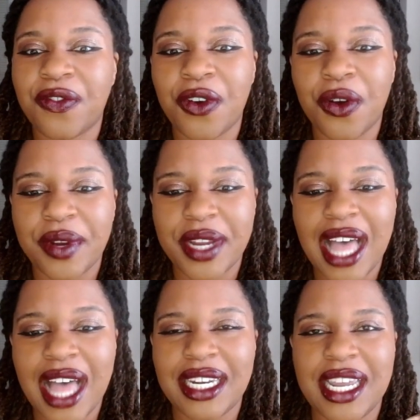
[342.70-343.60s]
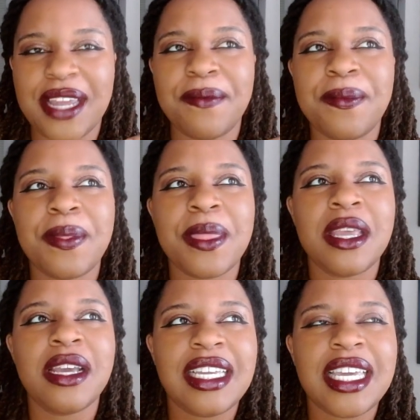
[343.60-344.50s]
full reality.
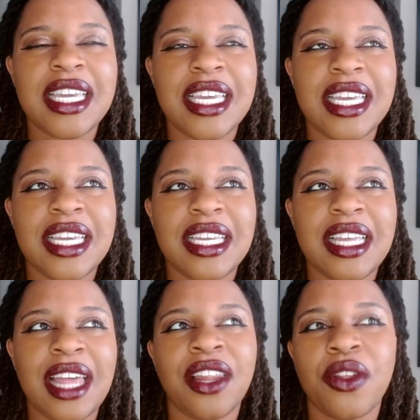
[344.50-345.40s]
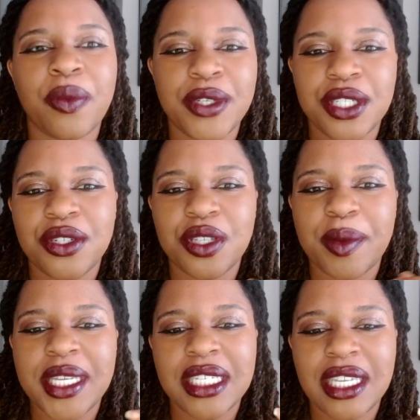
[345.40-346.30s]
He and all the prisoners are
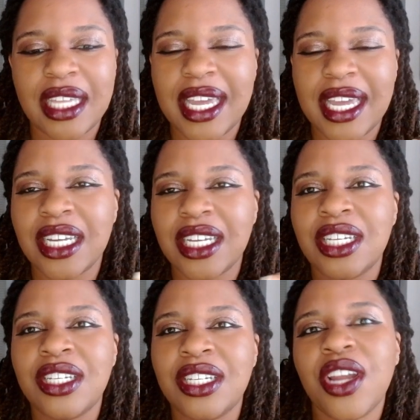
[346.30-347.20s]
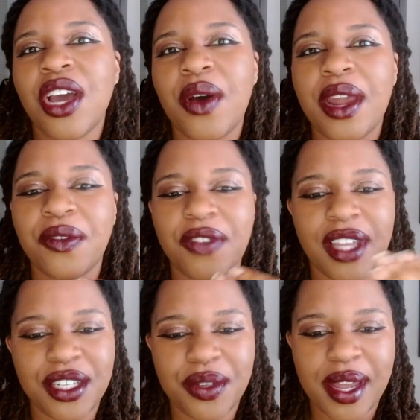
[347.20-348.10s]
basically like, no, I don't feel
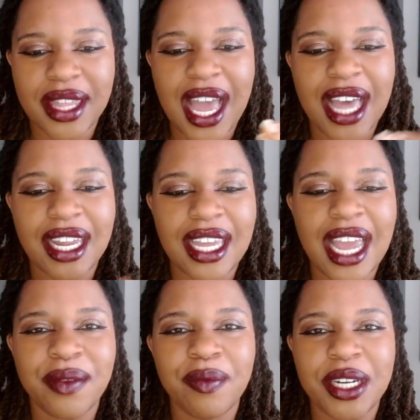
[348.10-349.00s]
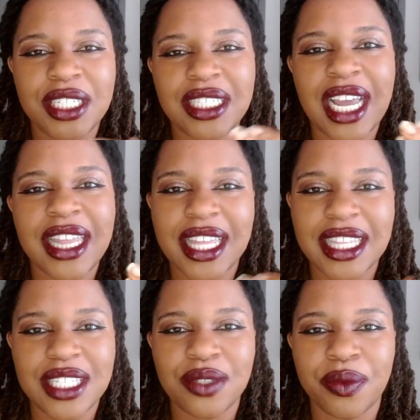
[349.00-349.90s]
like doing that. Like, I think
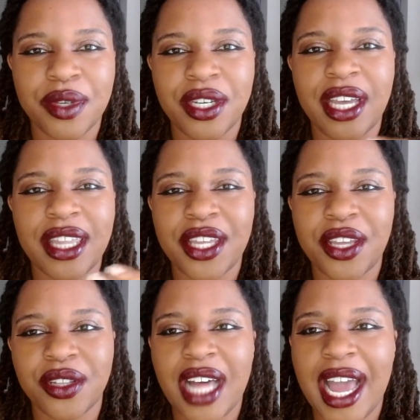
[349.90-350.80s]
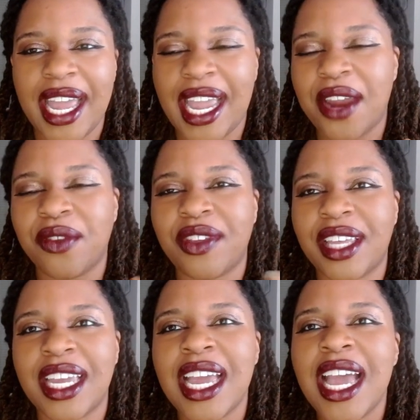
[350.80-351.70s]
this is real. I think you're lying. I
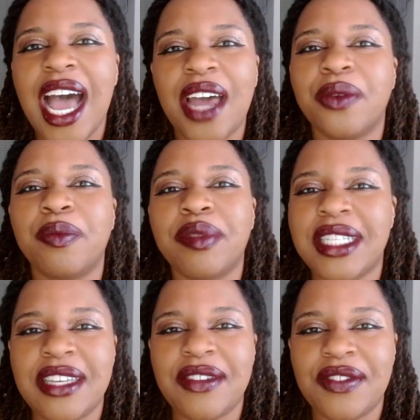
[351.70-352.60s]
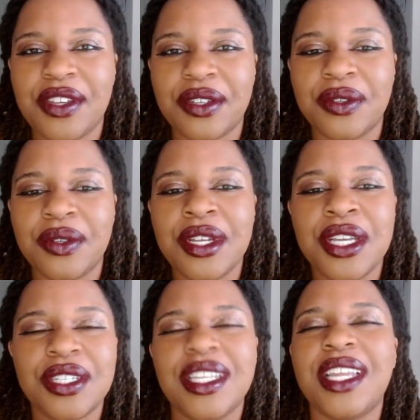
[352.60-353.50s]
don't believe you.
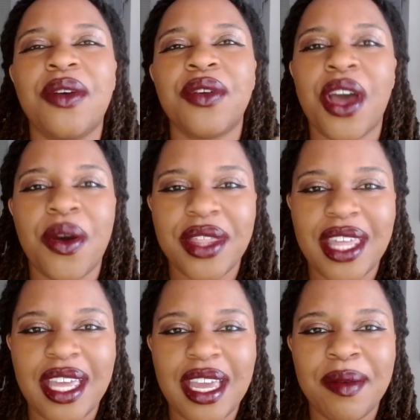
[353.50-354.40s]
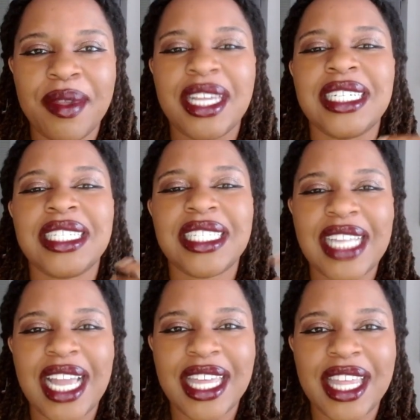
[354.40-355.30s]
So they don't go with him, and they just
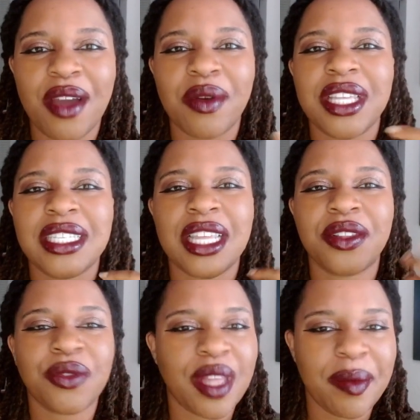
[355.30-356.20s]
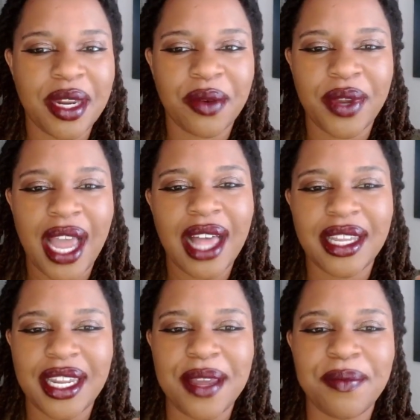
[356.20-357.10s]
stay there with their limited
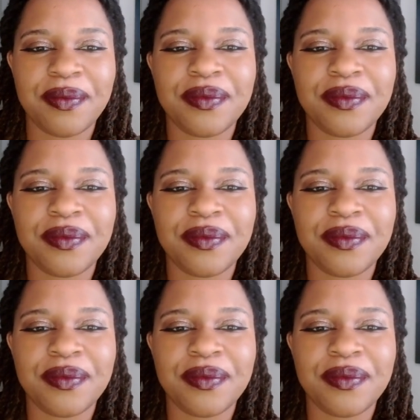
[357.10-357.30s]
reality.